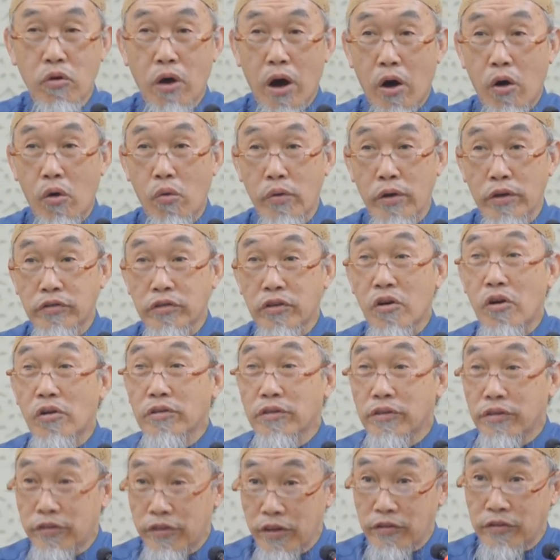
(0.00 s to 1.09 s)
who are always
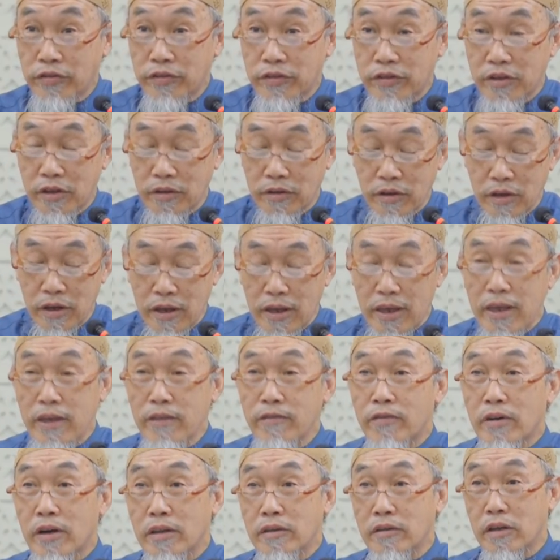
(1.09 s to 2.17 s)
consistent.
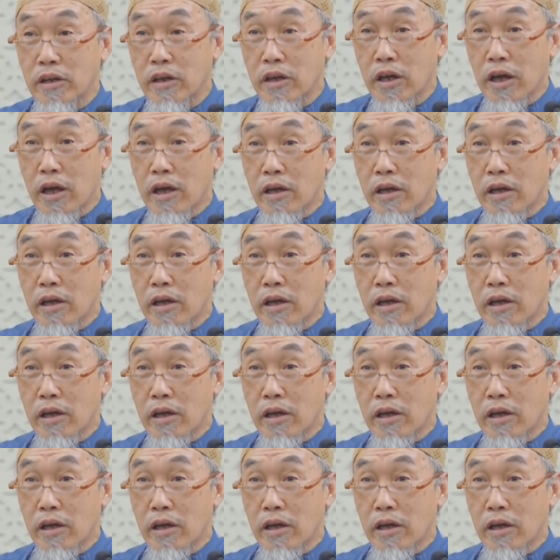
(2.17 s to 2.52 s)
Even